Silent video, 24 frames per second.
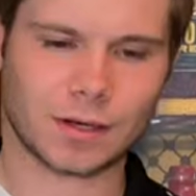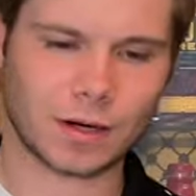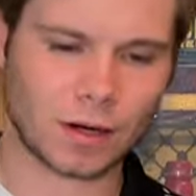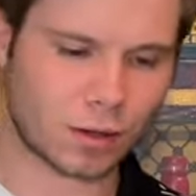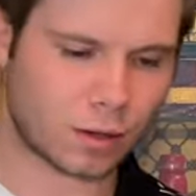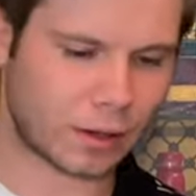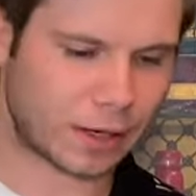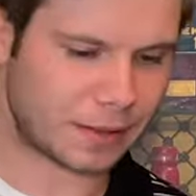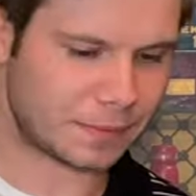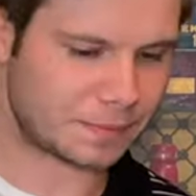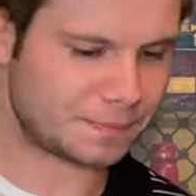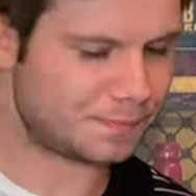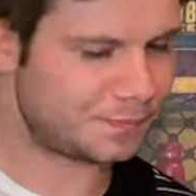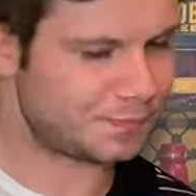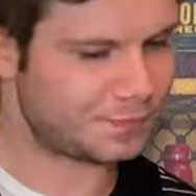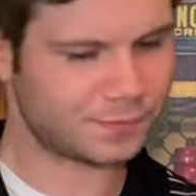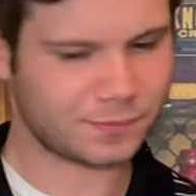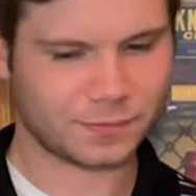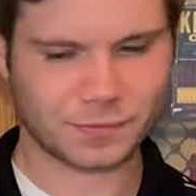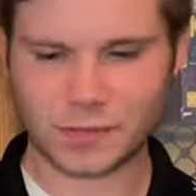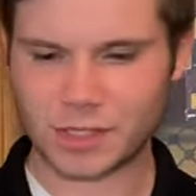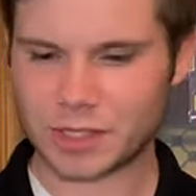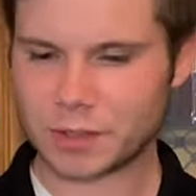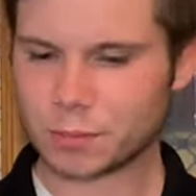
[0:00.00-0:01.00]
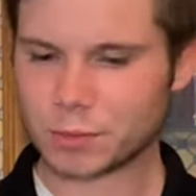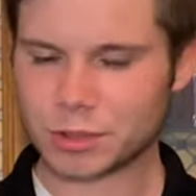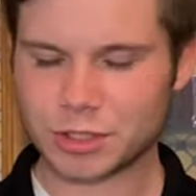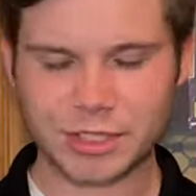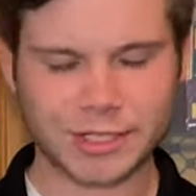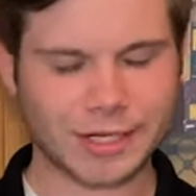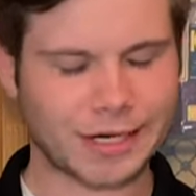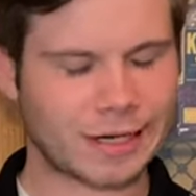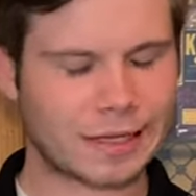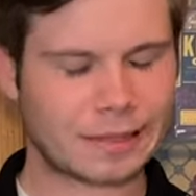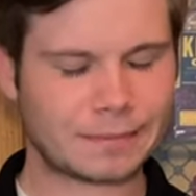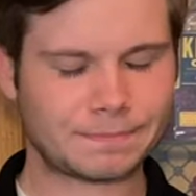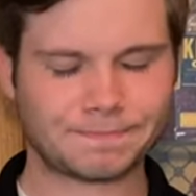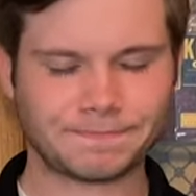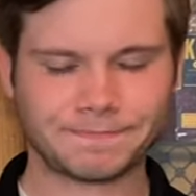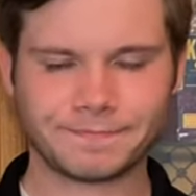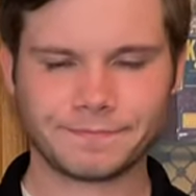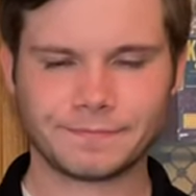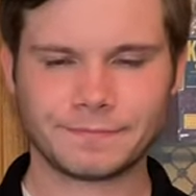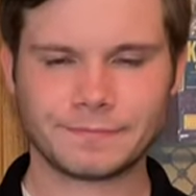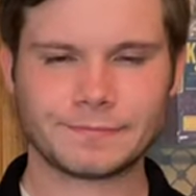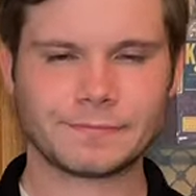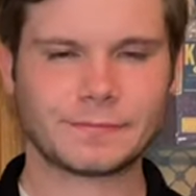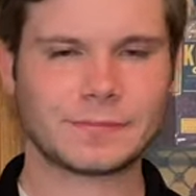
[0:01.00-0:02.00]
All right, it was time.
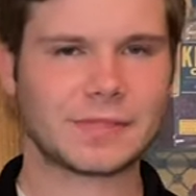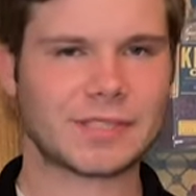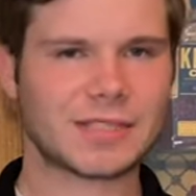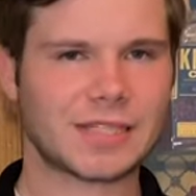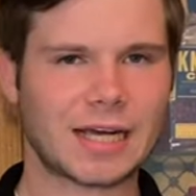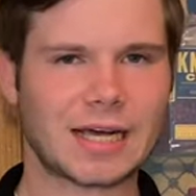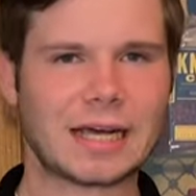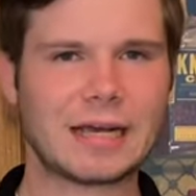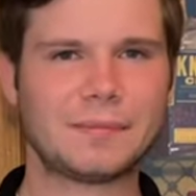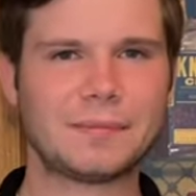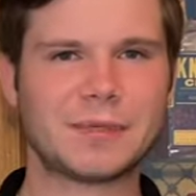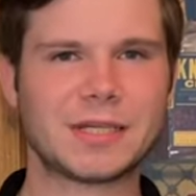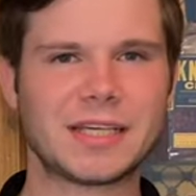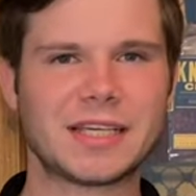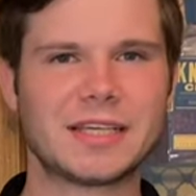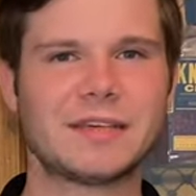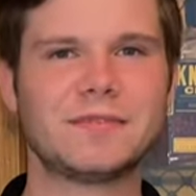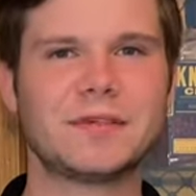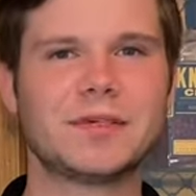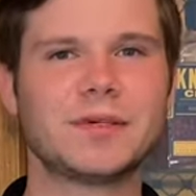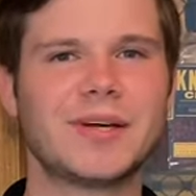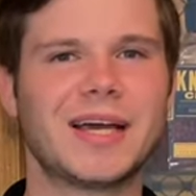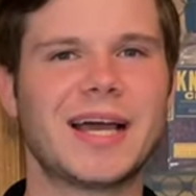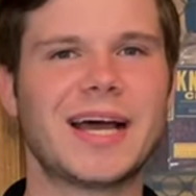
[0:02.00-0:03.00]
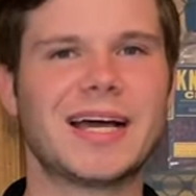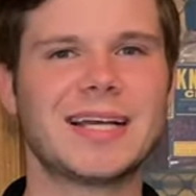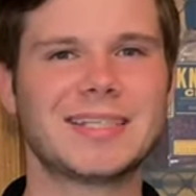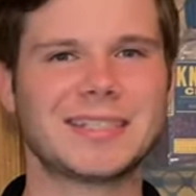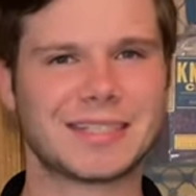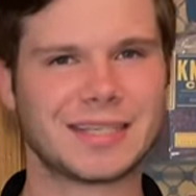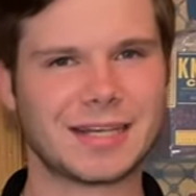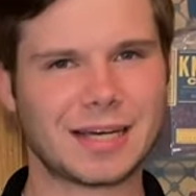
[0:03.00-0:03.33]
Time to give you guys an